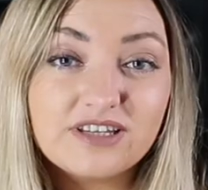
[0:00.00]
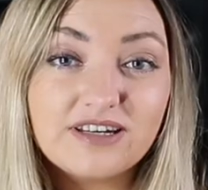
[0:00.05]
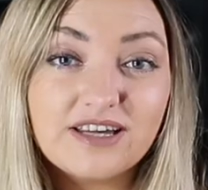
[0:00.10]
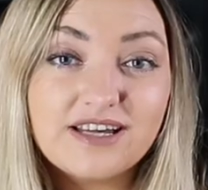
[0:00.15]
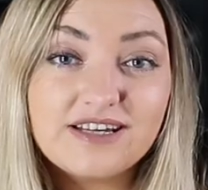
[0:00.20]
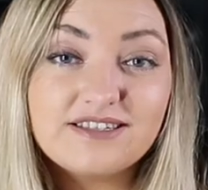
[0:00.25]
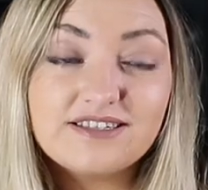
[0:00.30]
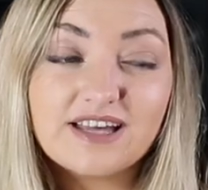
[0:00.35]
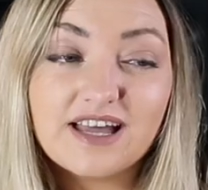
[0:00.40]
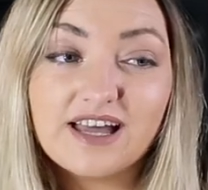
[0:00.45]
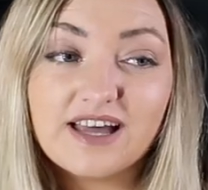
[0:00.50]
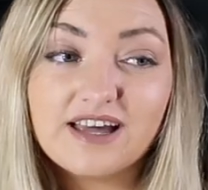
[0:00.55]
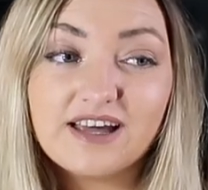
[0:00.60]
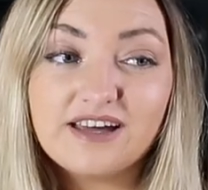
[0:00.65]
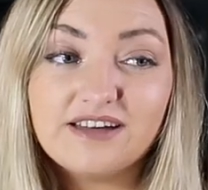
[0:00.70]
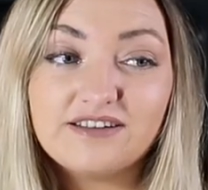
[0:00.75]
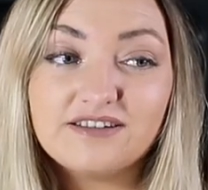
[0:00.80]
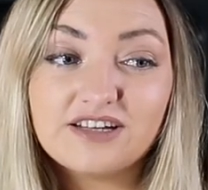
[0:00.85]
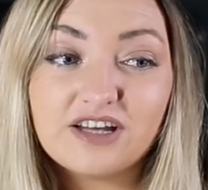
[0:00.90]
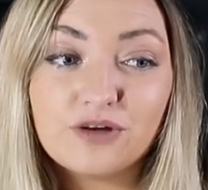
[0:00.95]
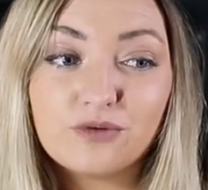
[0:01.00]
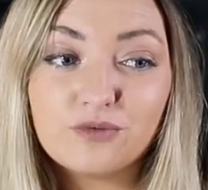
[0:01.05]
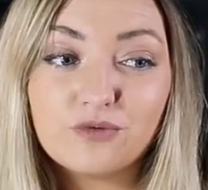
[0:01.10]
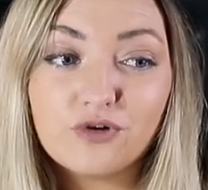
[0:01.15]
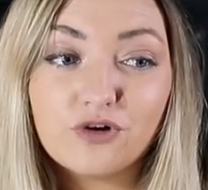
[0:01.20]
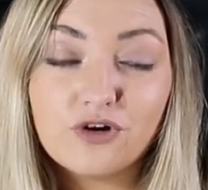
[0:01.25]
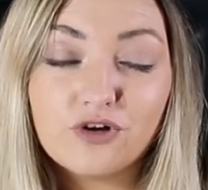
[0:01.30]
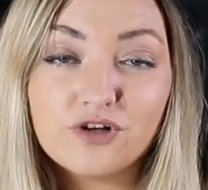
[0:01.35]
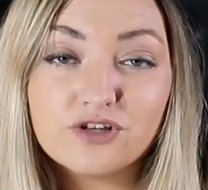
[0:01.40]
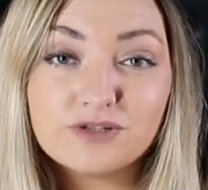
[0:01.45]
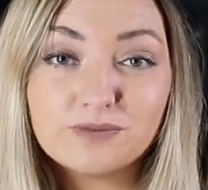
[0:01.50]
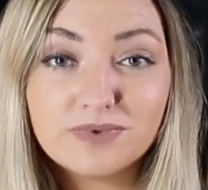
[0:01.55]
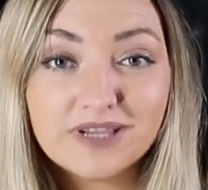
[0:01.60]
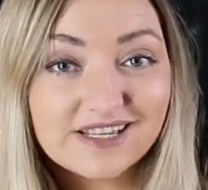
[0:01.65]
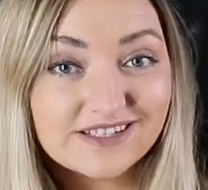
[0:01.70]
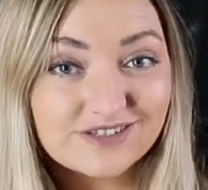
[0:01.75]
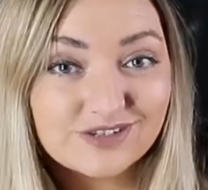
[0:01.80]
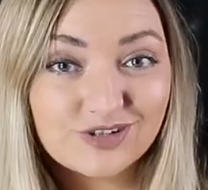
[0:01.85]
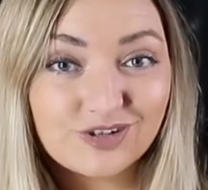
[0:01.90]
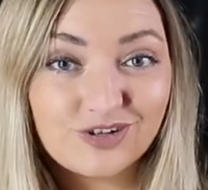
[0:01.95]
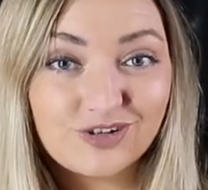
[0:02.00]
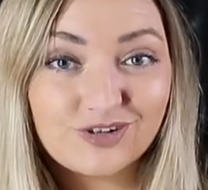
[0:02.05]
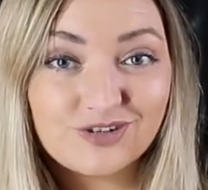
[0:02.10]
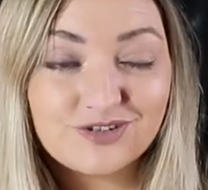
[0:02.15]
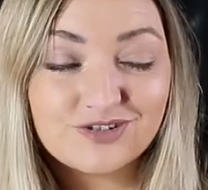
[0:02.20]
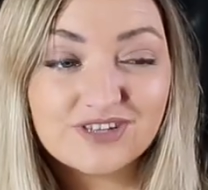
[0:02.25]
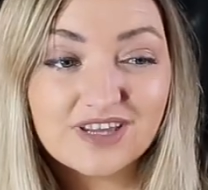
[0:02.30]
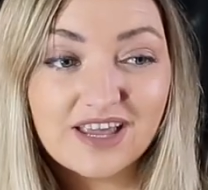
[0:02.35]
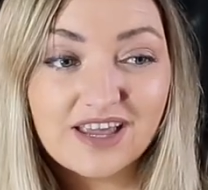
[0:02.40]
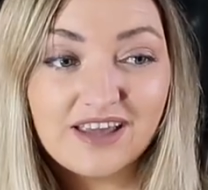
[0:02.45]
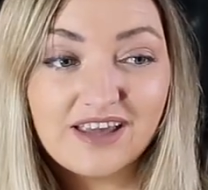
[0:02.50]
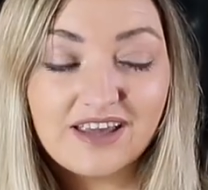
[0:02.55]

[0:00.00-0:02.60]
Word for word: nice and it was pleasant to use.